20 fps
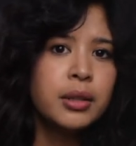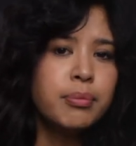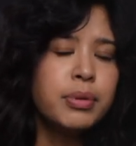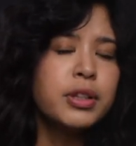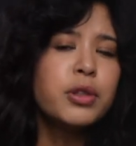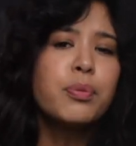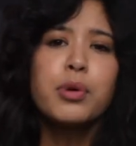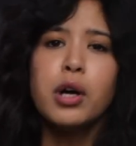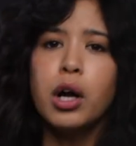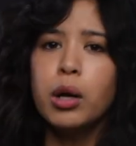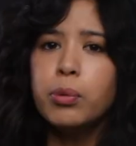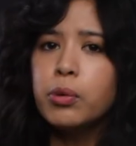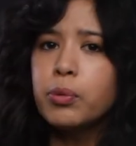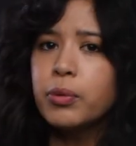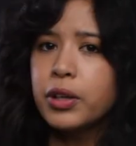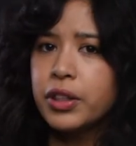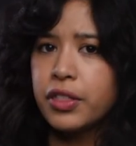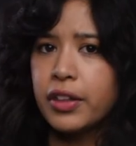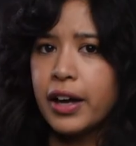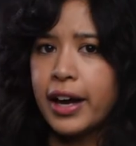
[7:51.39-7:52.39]
But the problem
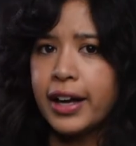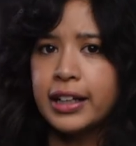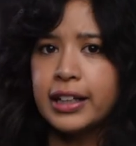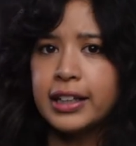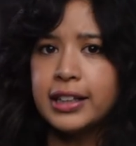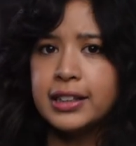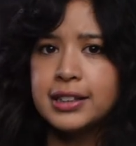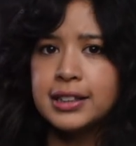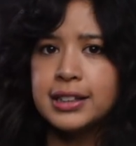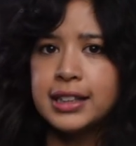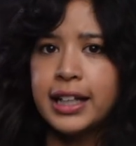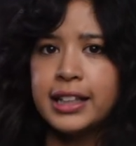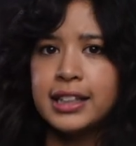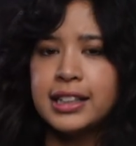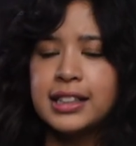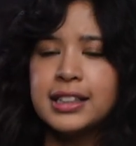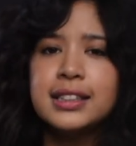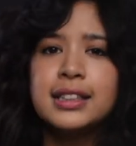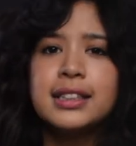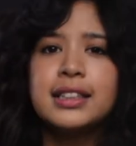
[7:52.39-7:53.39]
with that is that
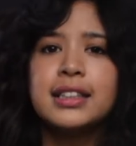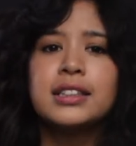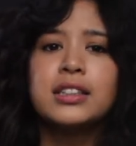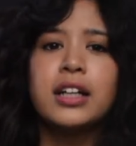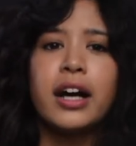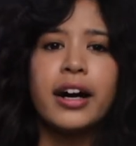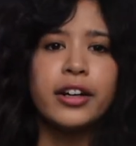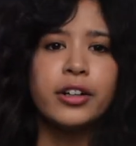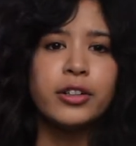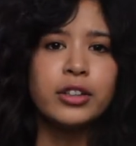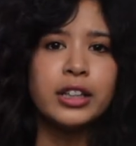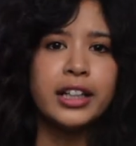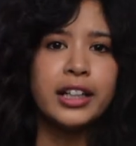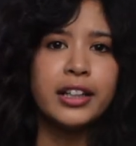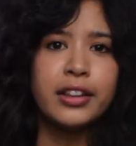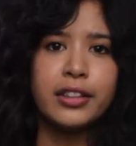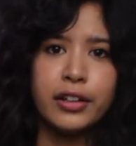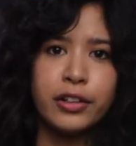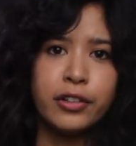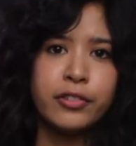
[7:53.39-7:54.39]
it isn't entirely
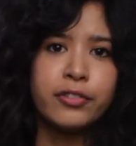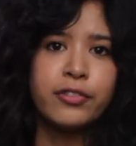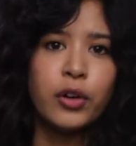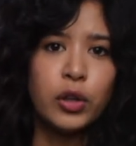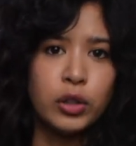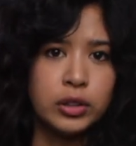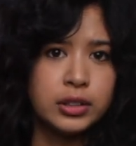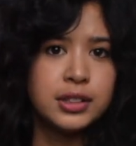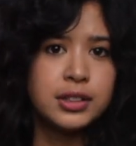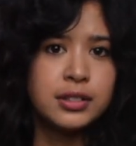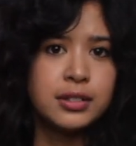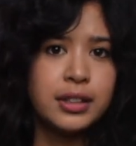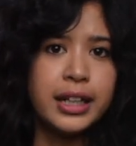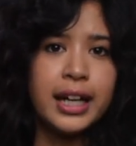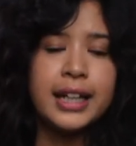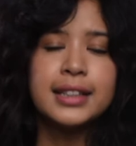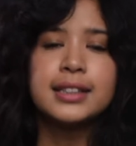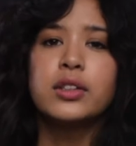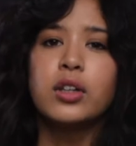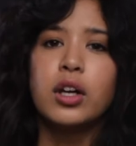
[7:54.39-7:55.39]
their fault. It
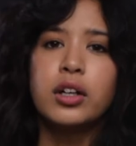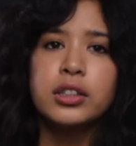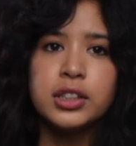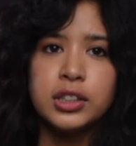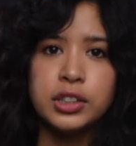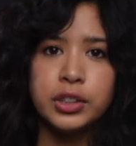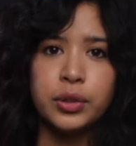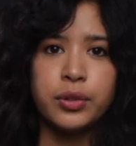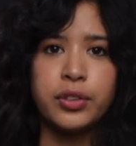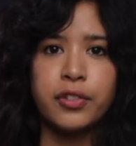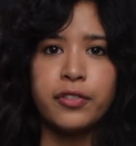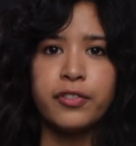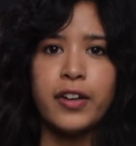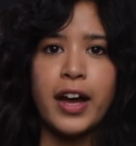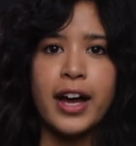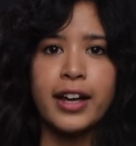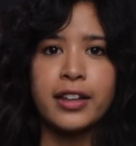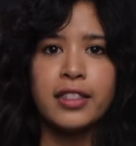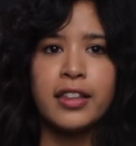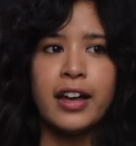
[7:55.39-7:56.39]
has a lot to do with the
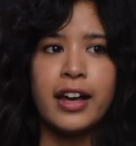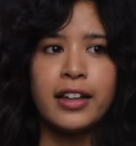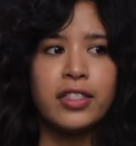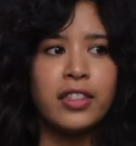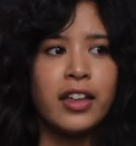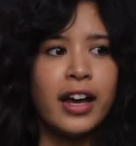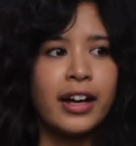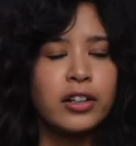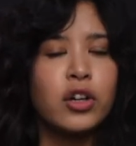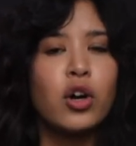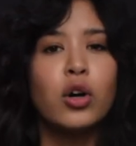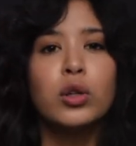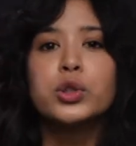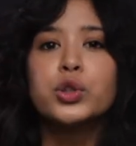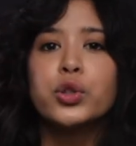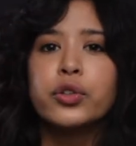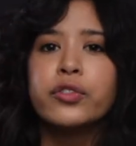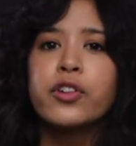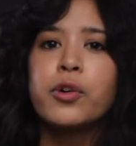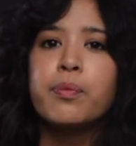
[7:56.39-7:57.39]
fact that that
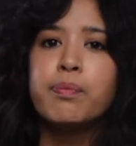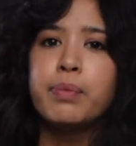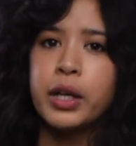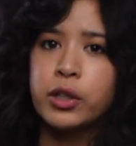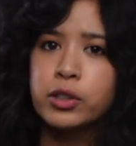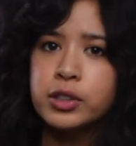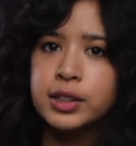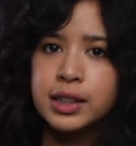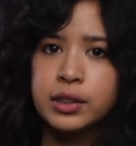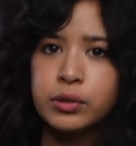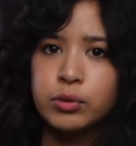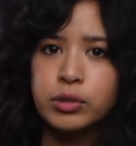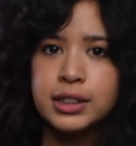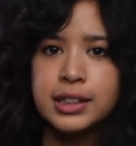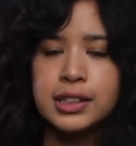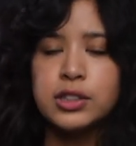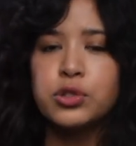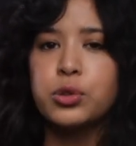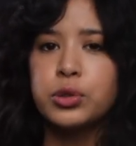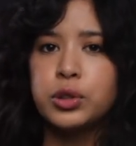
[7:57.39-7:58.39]
culture of comparison was
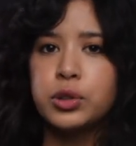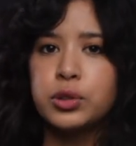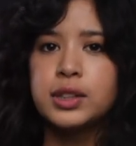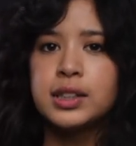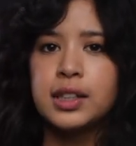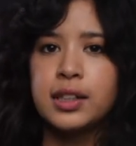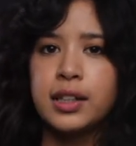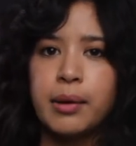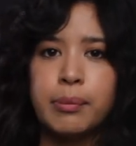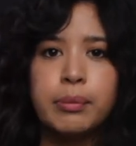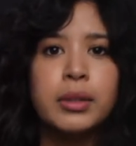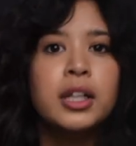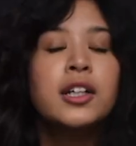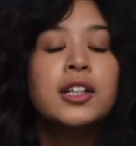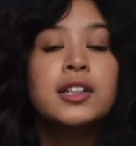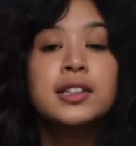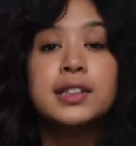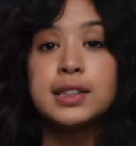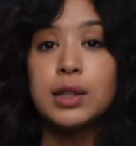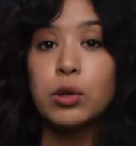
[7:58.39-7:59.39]
introduced to them
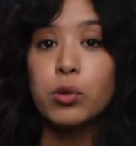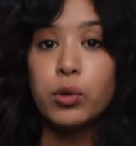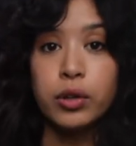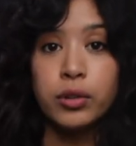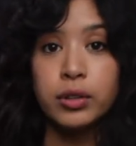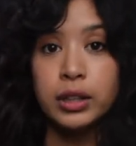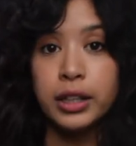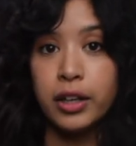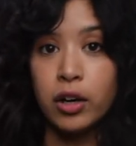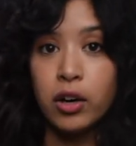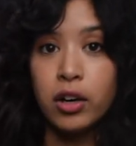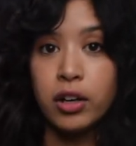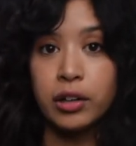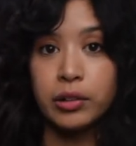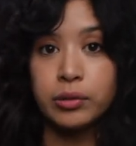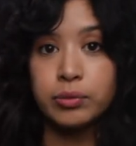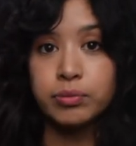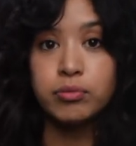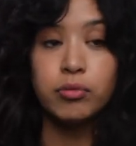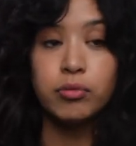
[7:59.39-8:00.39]
so early on